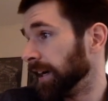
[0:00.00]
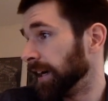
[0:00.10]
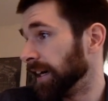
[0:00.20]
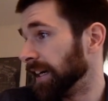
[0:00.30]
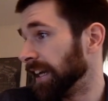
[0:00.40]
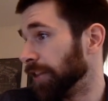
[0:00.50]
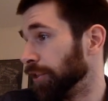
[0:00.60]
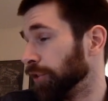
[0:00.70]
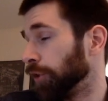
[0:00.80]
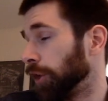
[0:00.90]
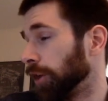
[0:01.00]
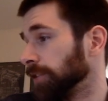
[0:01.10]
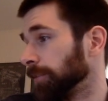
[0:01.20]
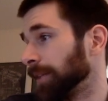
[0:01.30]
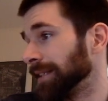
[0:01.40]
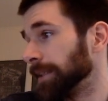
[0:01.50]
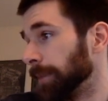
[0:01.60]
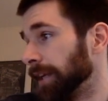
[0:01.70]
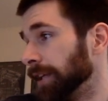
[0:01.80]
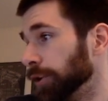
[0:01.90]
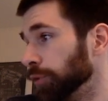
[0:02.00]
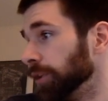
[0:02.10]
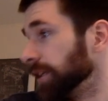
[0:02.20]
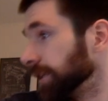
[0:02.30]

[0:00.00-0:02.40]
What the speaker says: And I think there are some things that make it unique.